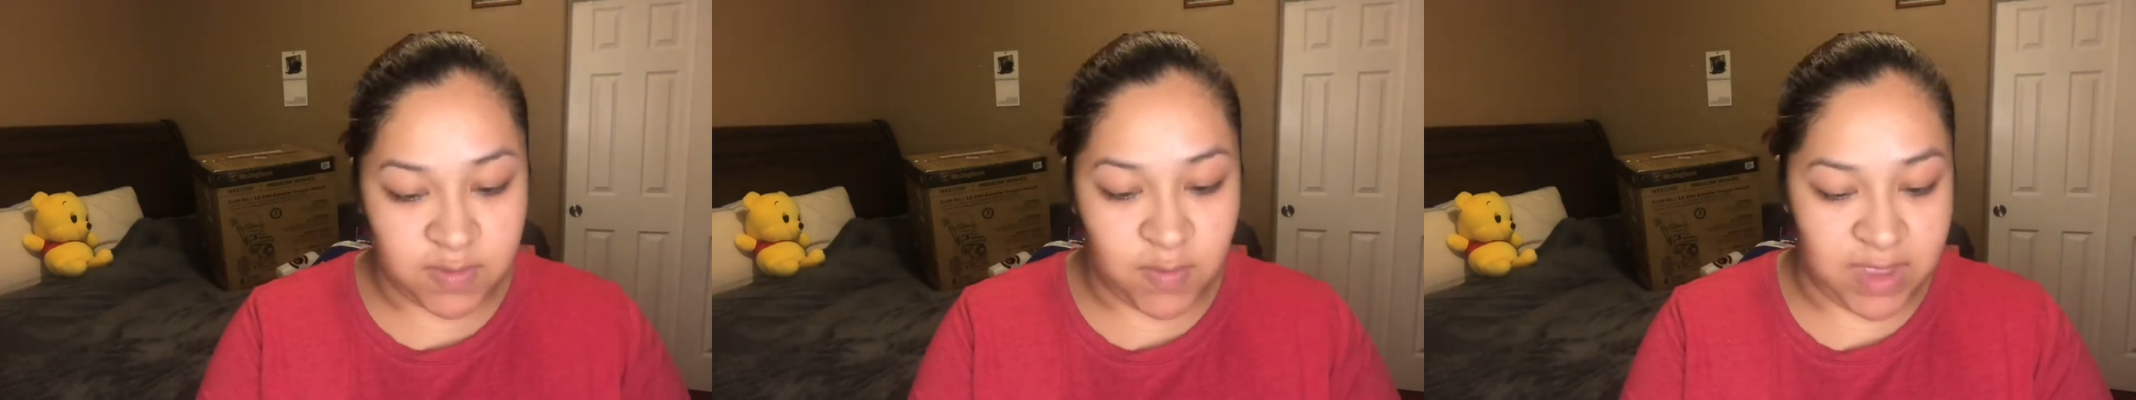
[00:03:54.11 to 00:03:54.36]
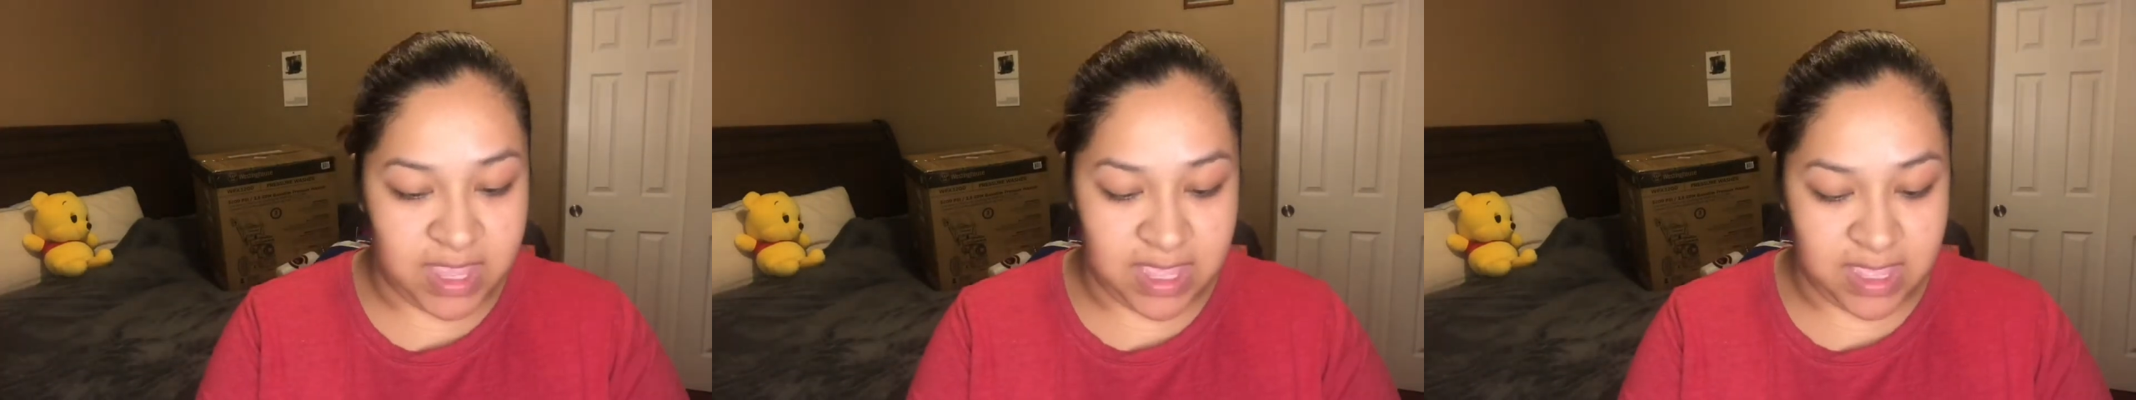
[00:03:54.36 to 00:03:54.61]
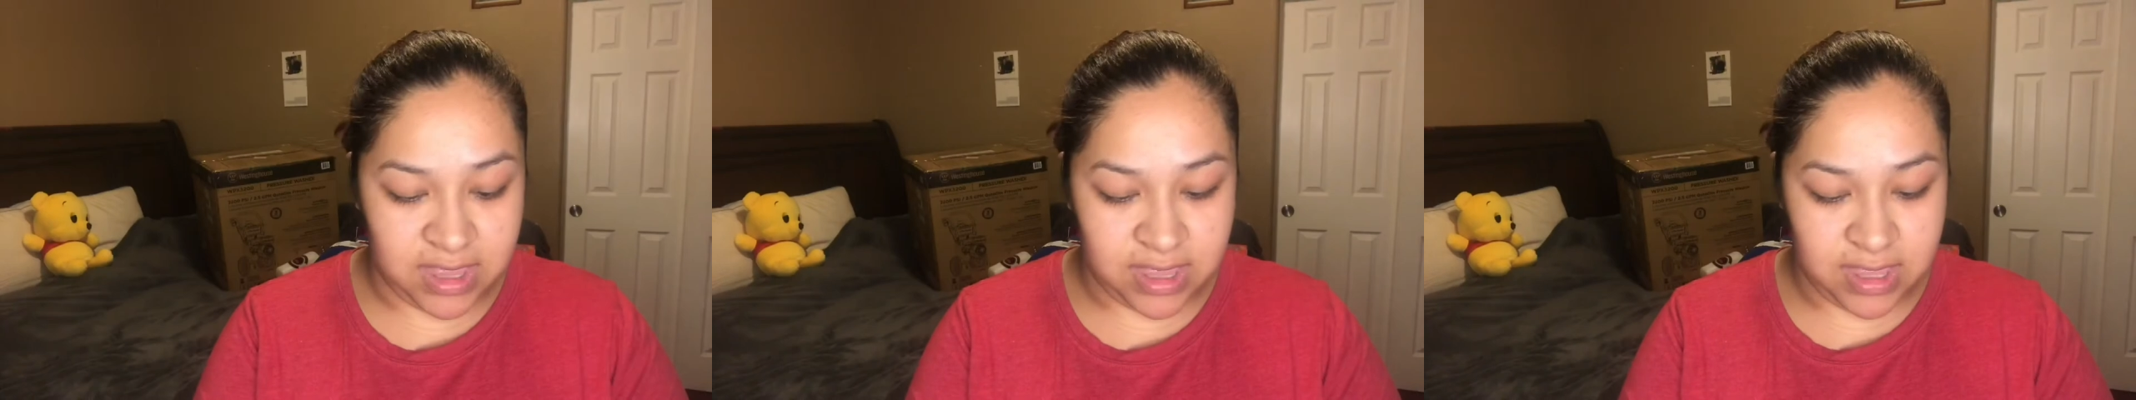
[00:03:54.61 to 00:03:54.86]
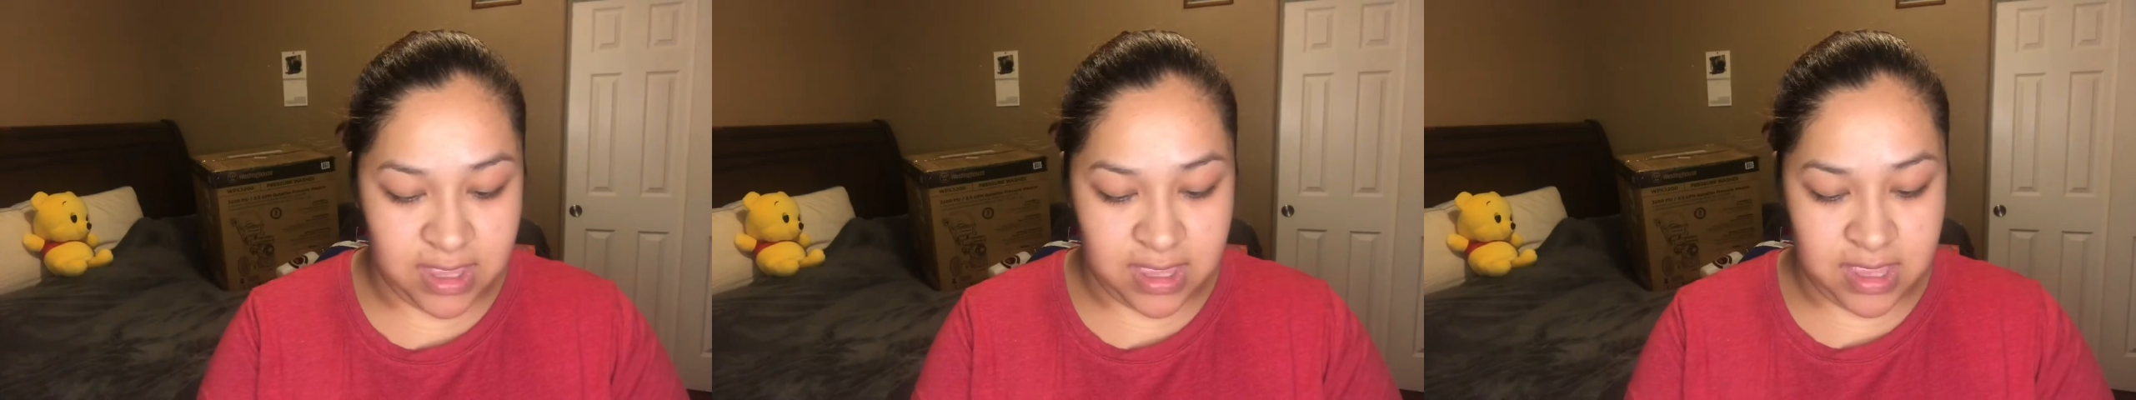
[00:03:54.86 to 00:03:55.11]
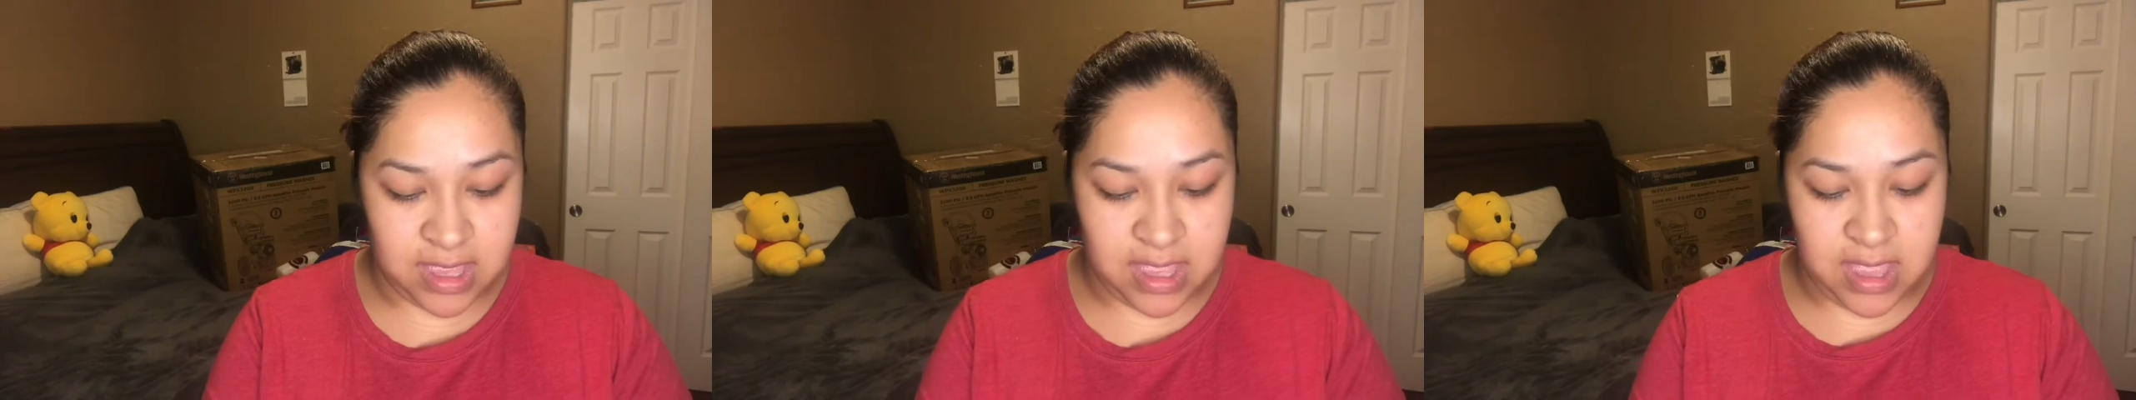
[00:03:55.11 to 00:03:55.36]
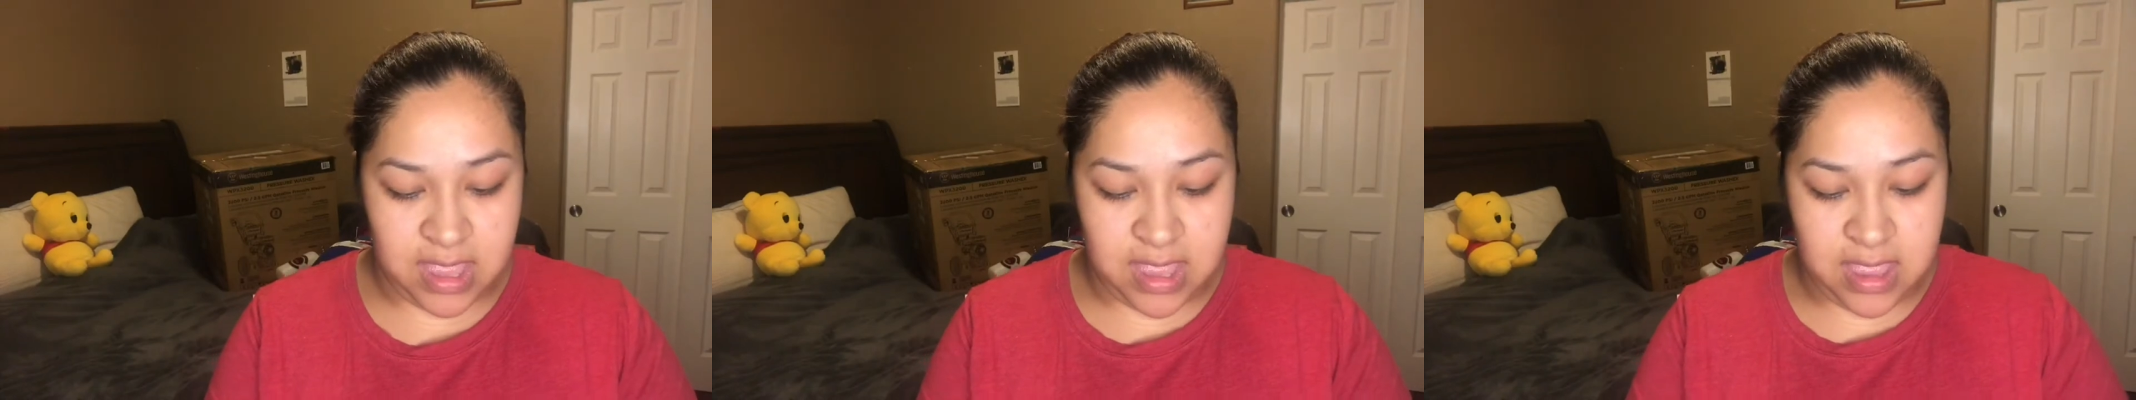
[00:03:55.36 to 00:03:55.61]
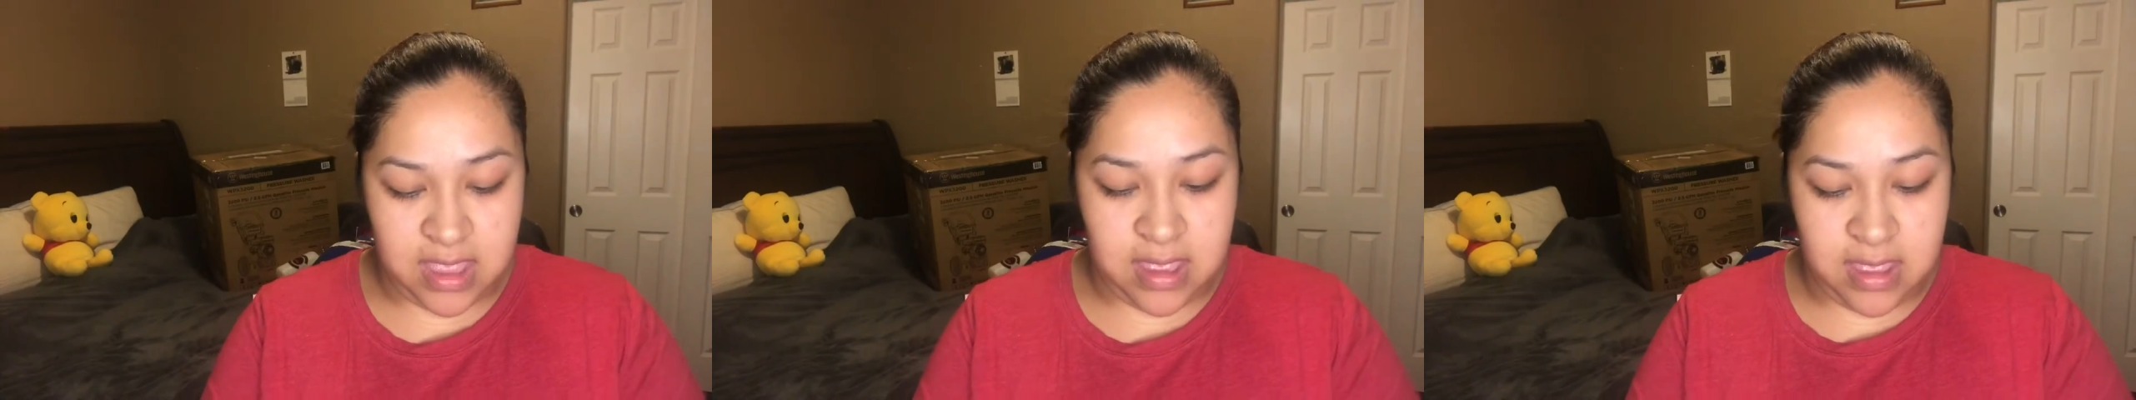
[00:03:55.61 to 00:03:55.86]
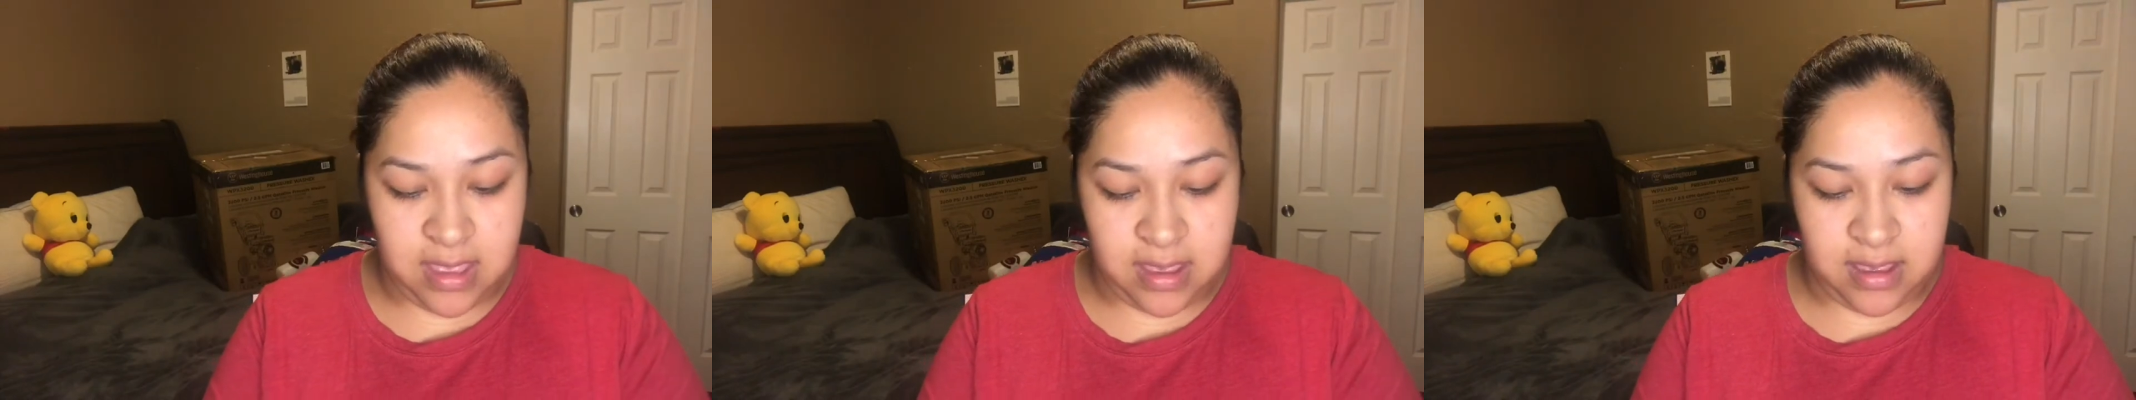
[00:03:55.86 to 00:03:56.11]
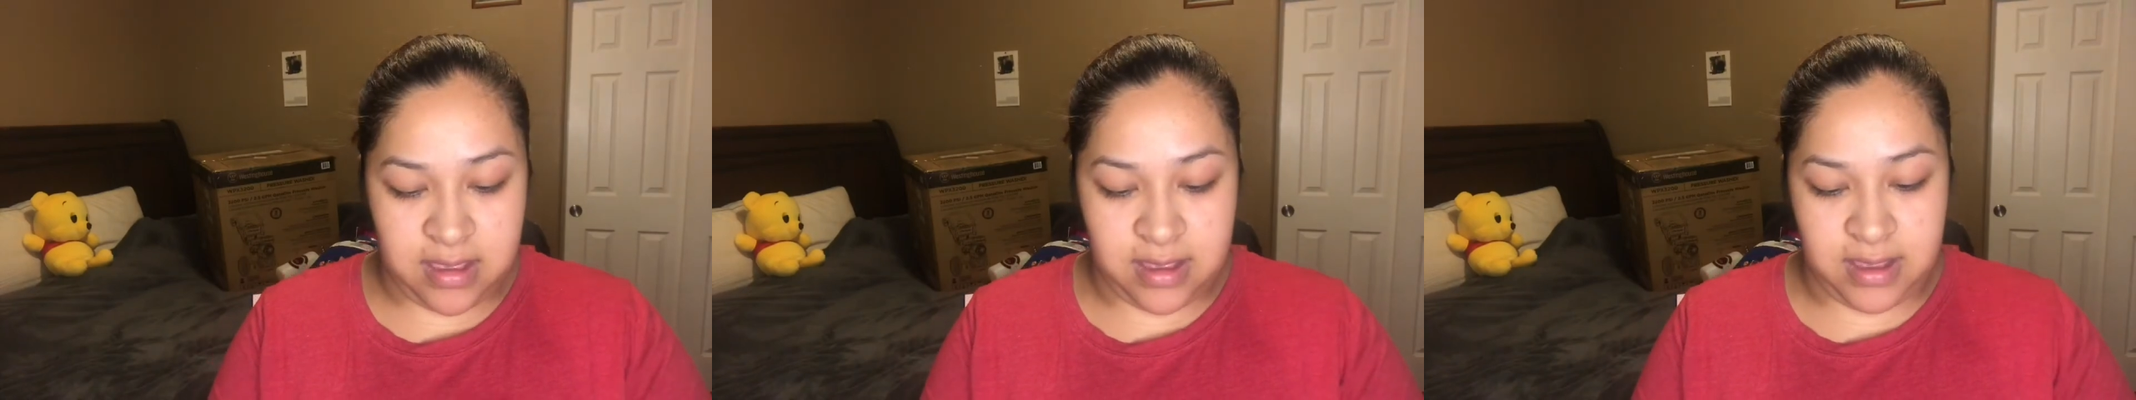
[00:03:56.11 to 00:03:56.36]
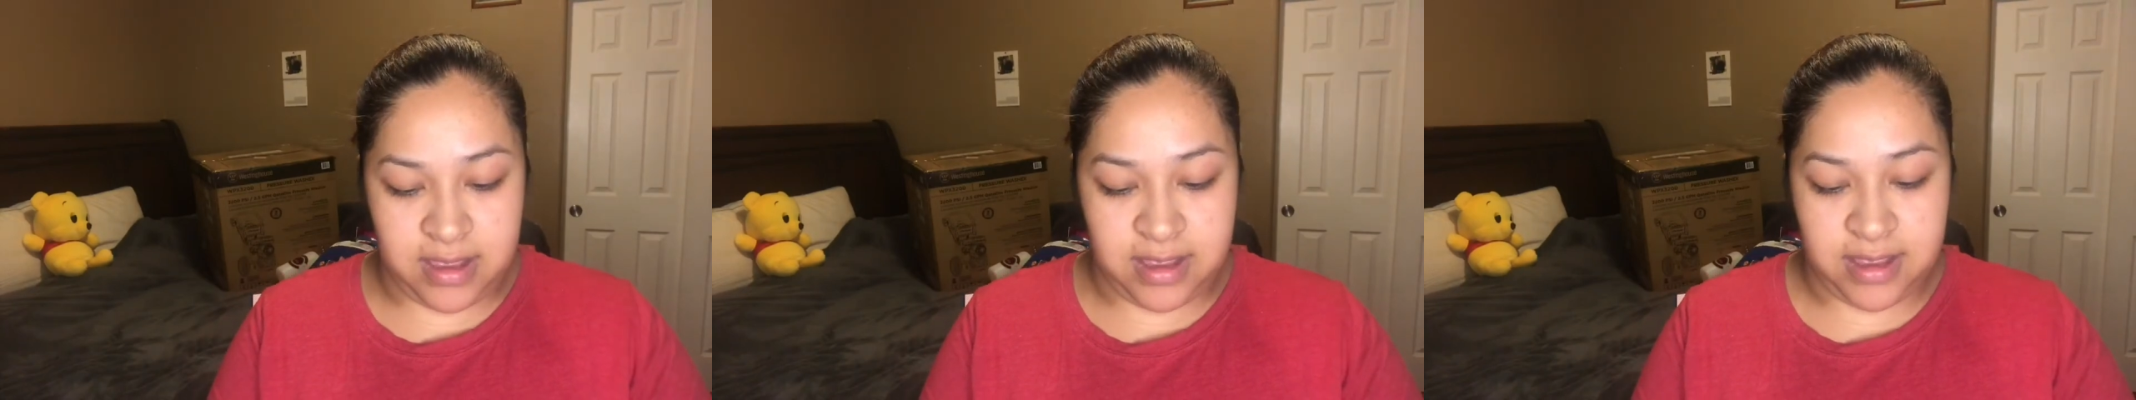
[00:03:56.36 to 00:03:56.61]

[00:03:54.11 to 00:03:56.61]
with a